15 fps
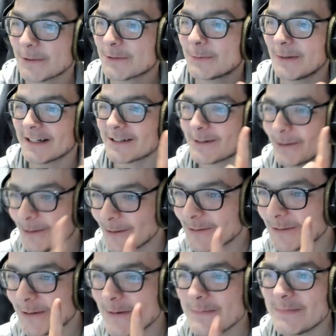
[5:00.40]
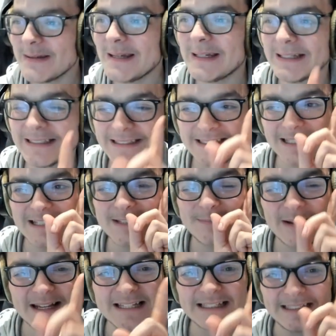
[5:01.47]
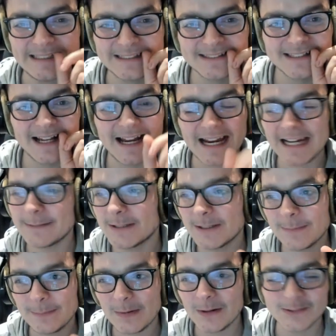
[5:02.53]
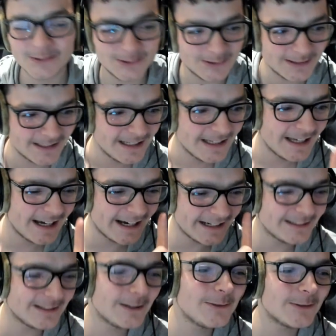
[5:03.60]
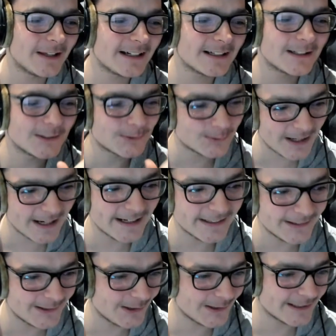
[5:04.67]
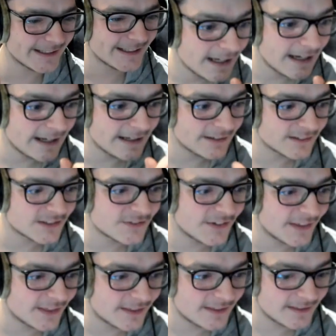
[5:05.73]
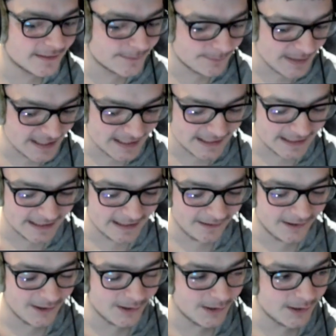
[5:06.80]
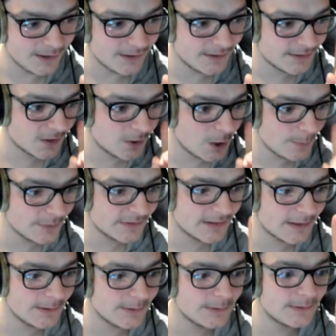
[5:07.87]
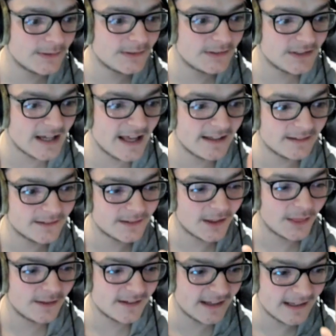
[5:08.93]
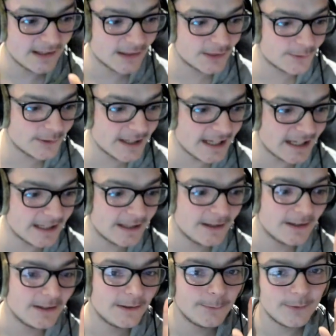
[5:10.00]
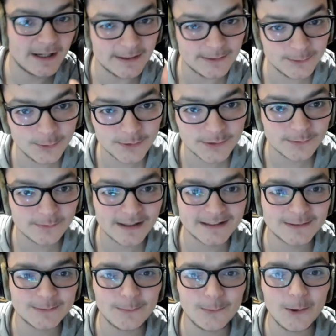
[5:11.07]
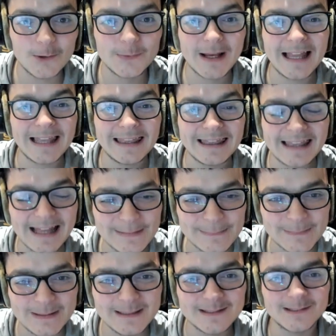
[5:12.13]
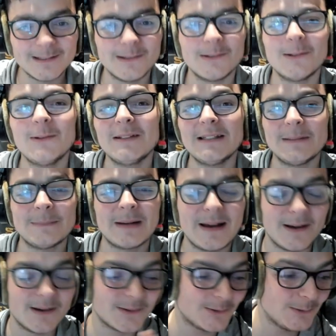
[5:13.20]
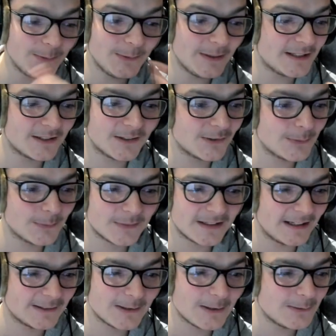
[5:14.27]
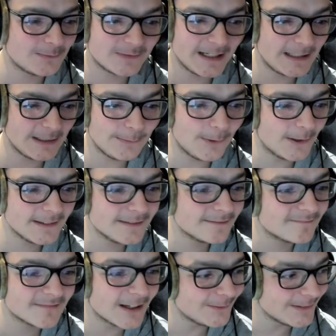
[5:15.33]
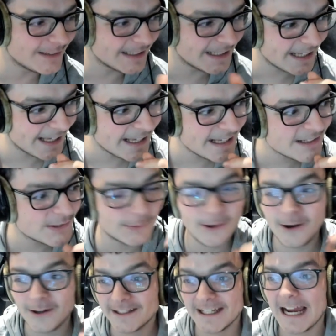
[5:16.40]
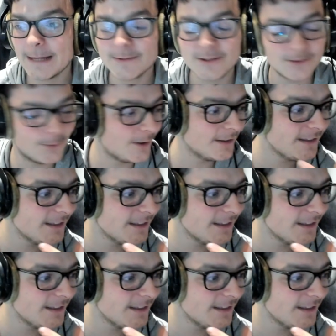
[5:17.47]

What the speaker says: which also means it's basically time in a bottle. I know that because Ryan's got it. And for making our cobblestone gen tier 3, we get another random reward. We get a lapis lazuli pactal, which is something I don't really want. Don't really care because we got a diamond one.